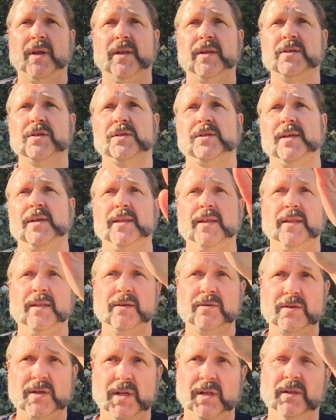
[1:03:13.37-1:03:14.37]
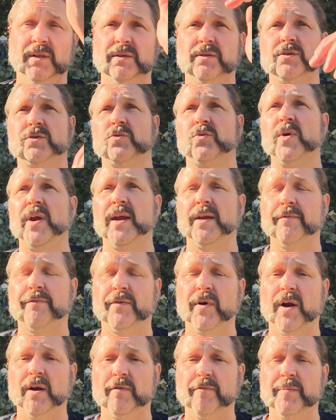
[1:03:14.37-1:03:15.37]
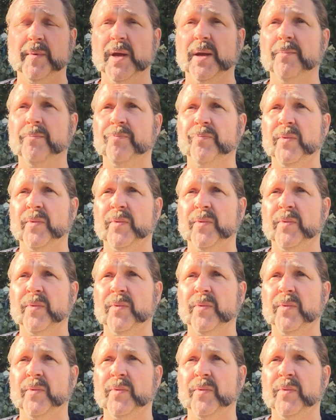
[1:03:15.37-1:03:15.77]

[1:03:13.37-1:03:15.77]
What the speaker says: let's just say that there's a little tree in front of me